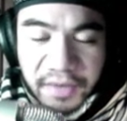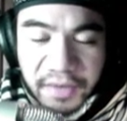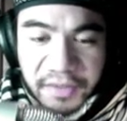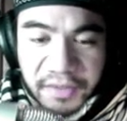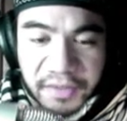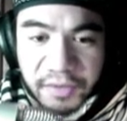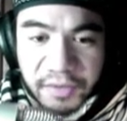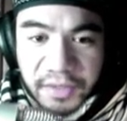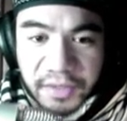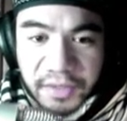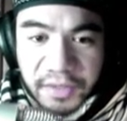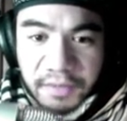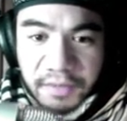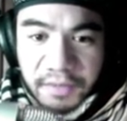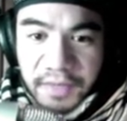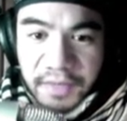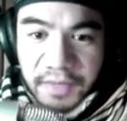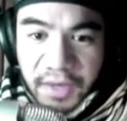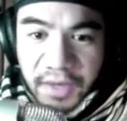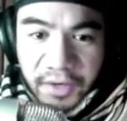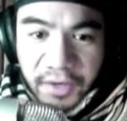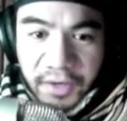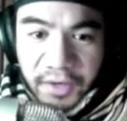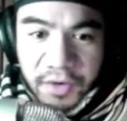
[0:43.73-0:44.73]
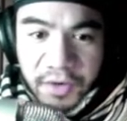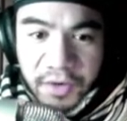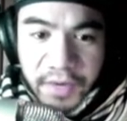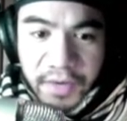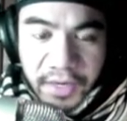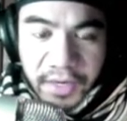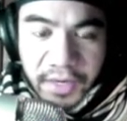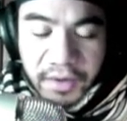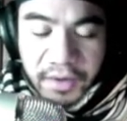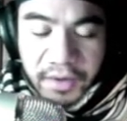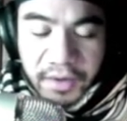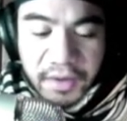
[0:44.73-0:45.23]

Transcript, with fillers: It's going to be ongoing